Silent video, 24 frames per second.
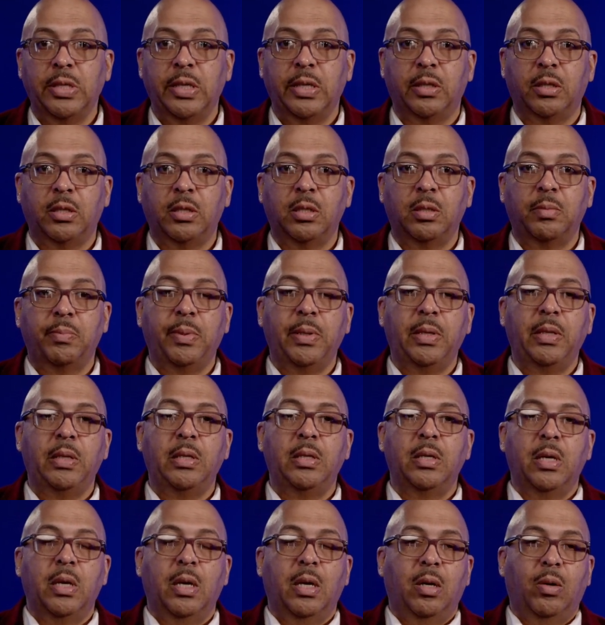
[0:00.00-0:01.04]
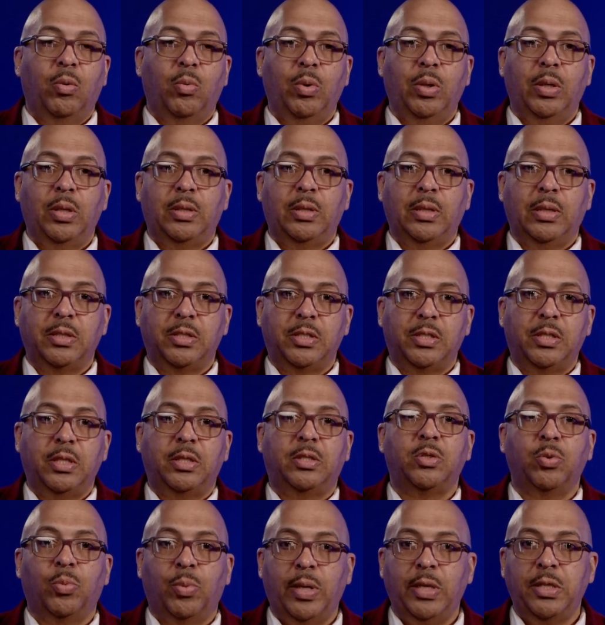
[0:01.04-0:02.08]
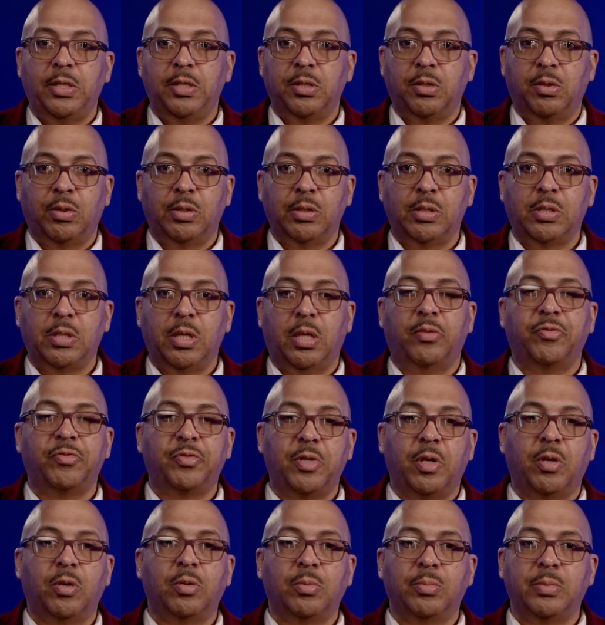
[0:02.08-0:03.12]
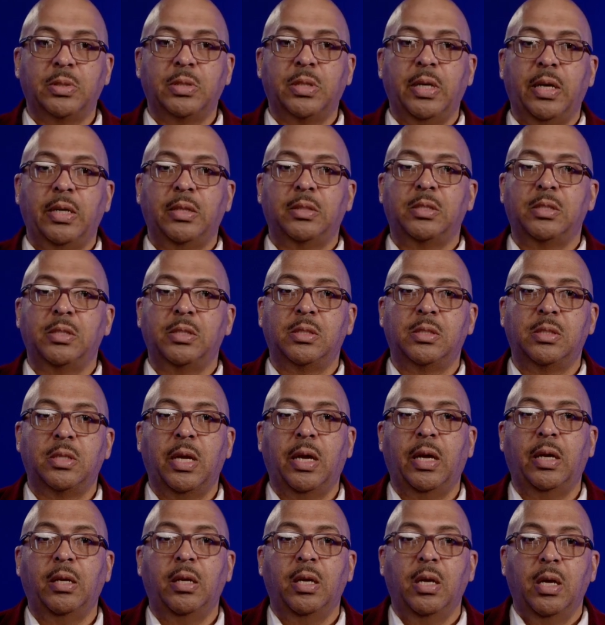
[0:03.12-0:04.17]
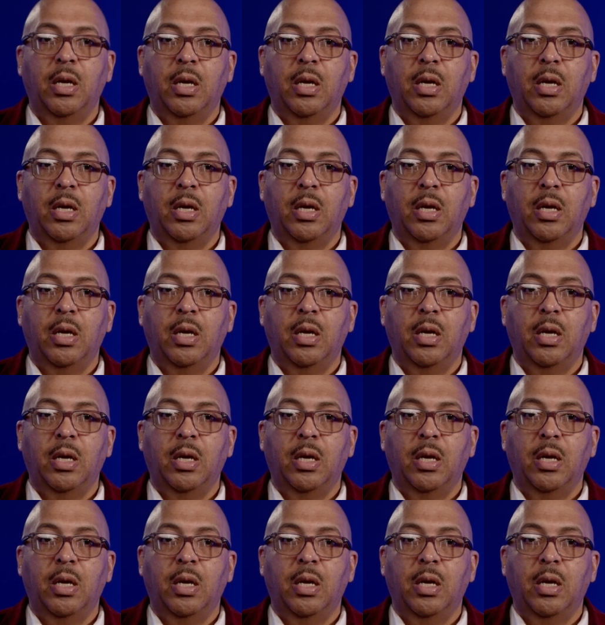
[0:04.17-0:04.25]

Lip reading: It could be with a situation or a set of circumstances that